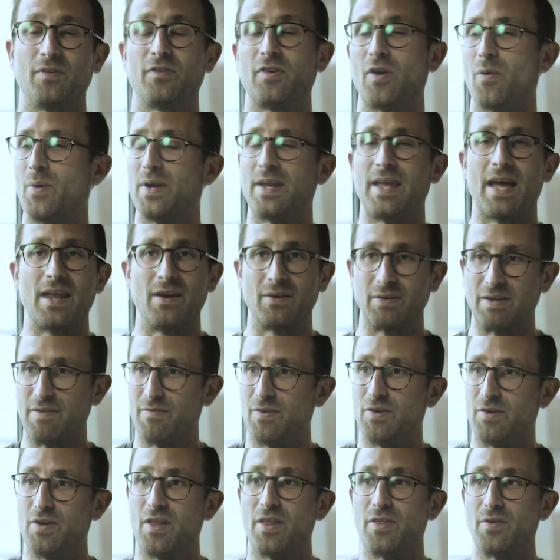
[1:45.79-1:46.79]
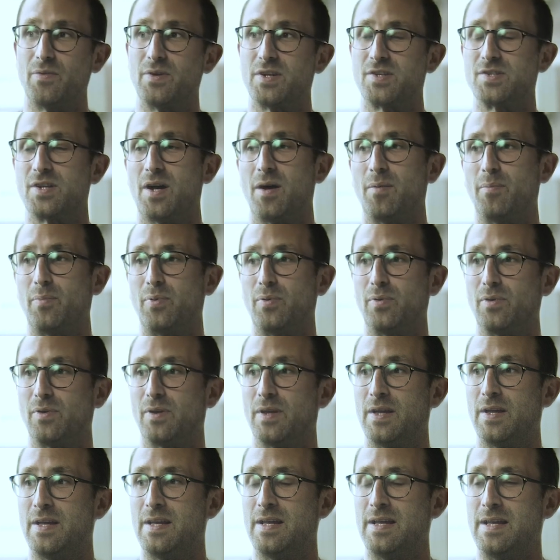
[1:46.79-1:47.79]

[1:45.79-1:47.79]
So again, I'll give another example.